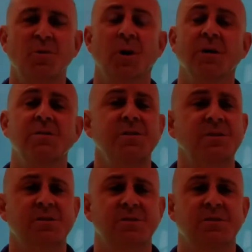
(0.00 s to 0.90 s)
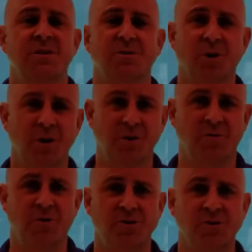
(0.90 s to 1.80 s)
Well, as the assistant curator
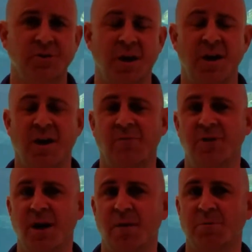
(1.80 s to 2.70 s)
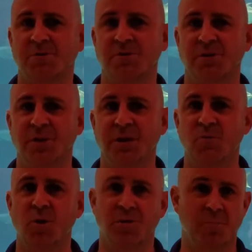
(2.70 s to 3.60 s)
of fishes, I have the opportunity
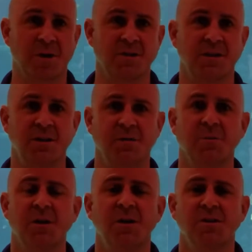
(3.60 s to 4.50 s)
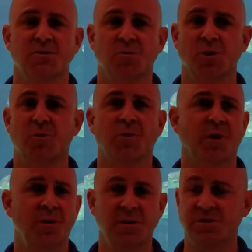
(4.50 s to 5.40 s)
with my team to work with
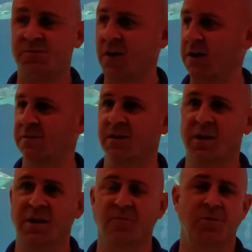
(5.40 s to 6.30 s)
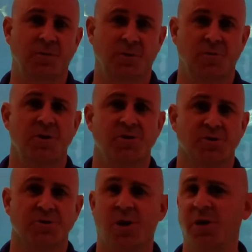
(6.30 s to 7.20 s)
all these fascinating
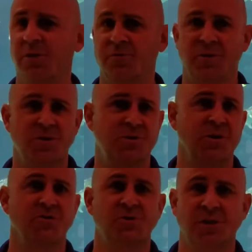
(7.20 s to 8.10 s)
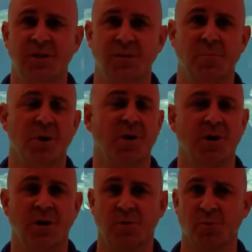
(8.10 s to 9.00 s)
creatures, all the fish that you see in the
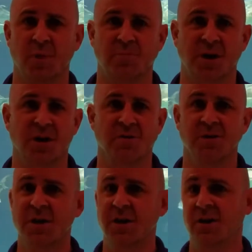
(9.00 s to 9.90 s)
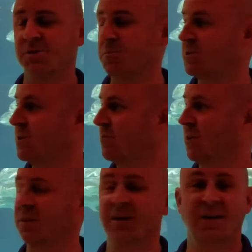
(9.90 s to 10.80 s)
park and the reptiles, and
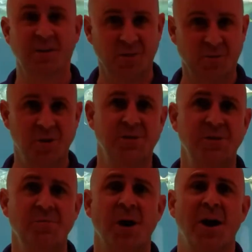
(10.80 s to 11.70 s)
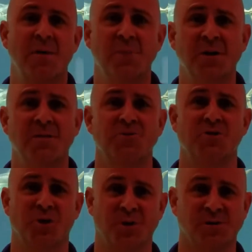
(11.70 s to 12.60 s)
specifically what you see behind me, the
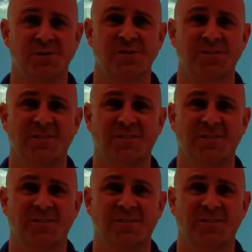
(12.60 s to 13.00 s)
sharks.